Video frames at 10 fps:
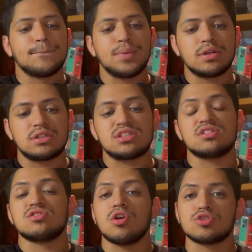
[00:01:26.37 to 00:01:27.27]
but this
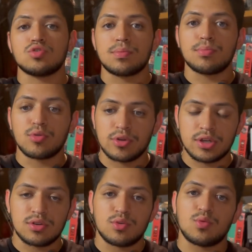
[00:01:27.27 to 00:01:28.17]
is also
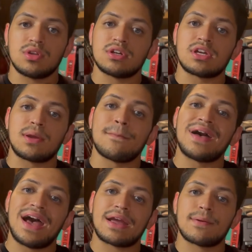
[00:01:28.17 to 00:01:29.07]
important when looking
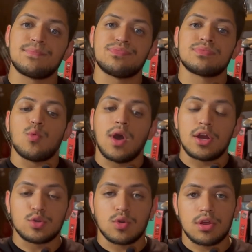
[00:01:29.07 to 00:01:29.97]
back on why
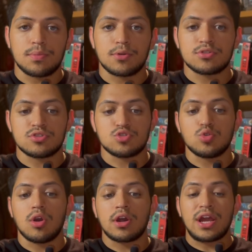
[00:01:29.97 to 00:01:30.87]
you are the persons
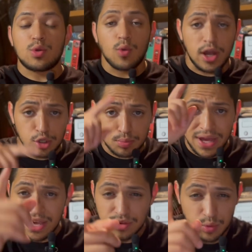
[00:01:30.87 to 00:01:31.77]
you are and why you
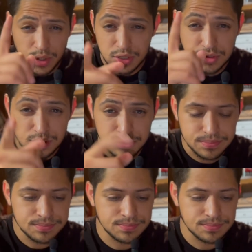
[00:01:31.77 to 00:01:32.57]
pack the way you do.